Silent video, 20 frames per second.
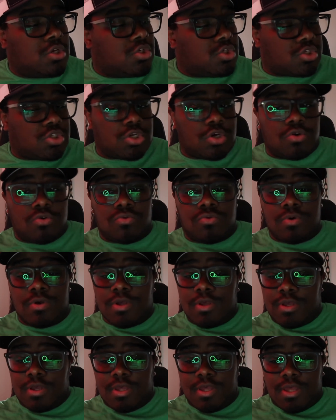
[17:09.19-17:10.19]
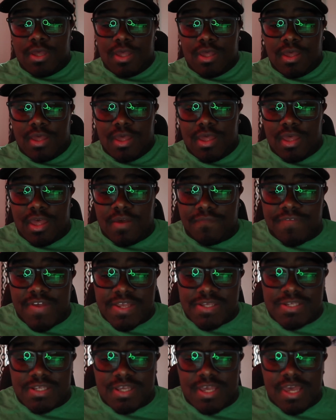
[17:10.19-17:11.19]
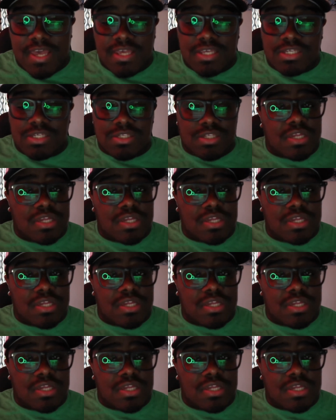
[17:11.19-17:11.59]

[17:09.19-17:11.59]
So if that's the case,